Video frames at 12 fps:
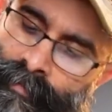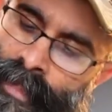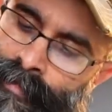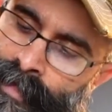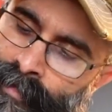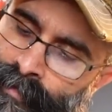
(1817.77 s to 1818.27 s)

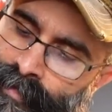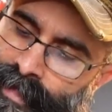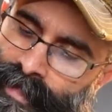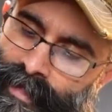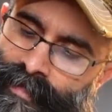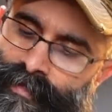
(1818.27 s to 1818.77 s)
The other
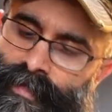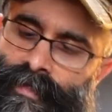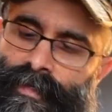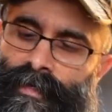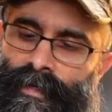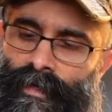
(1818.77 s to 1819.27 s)
thing is
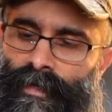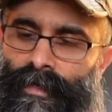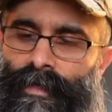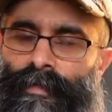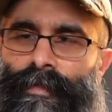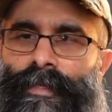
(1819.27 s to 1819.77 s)

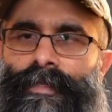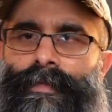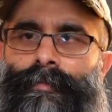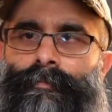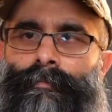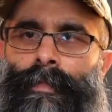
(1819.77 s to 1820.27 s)

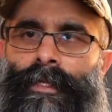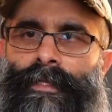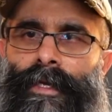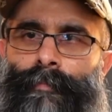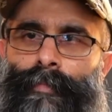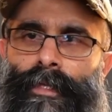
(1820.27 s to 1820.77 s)
this
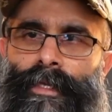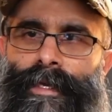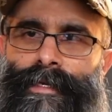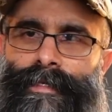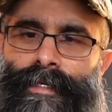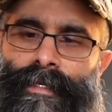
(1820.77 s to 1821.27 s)

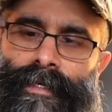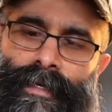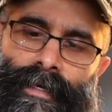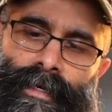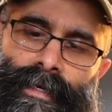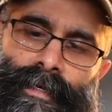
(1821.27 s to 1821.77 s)
multi-plate
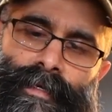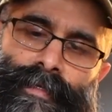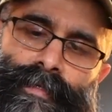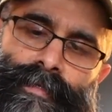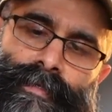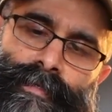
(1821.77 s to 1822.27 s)

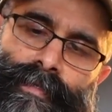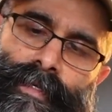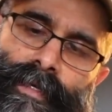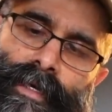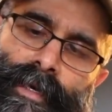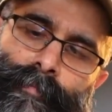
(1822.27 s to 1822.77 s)
is
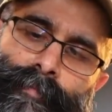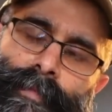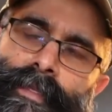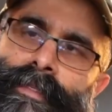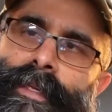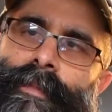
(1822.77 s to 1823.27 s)

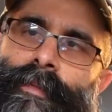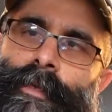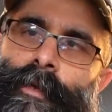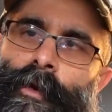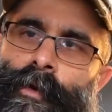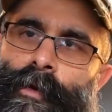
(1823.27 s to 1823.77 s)
slightly
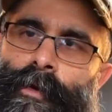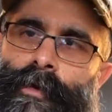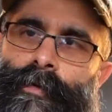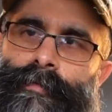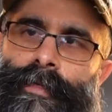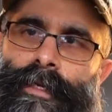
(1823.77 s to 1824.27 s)

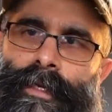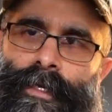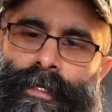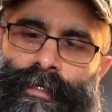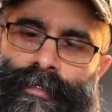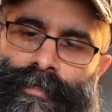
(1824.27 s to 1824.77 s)
curved.
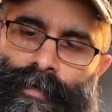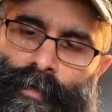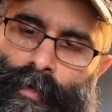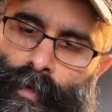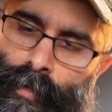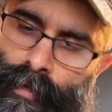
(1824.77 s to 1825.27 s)

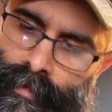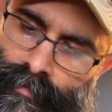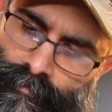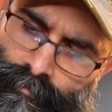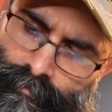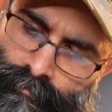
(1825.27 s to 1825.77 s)
So,
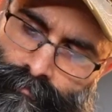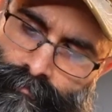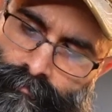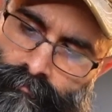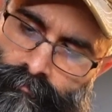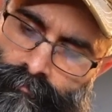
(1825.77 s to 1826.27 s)

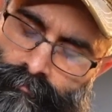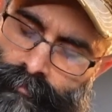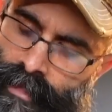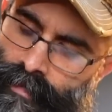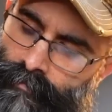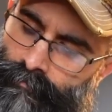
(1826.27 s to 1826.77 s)

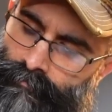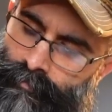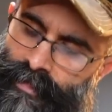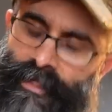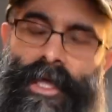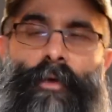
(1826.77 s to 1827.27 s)
you know,
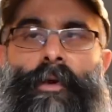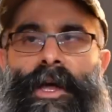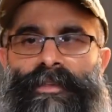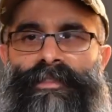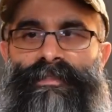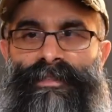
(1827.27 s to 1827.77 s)

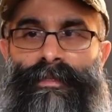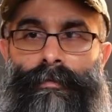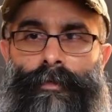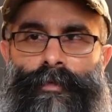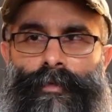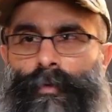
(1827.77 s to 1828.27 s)
style-wise, it
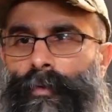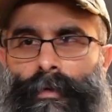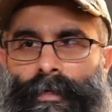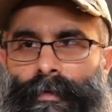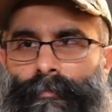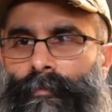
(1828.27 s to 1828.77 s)
looks cool.
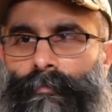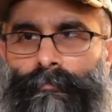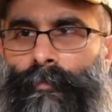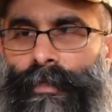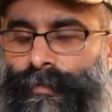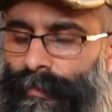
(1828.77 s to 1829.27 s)
That
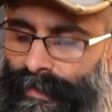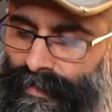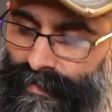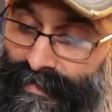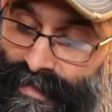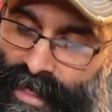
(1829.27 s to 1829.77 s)
wasn't what I was
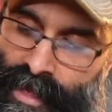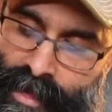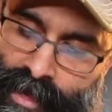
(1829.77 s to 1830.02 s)
going to say.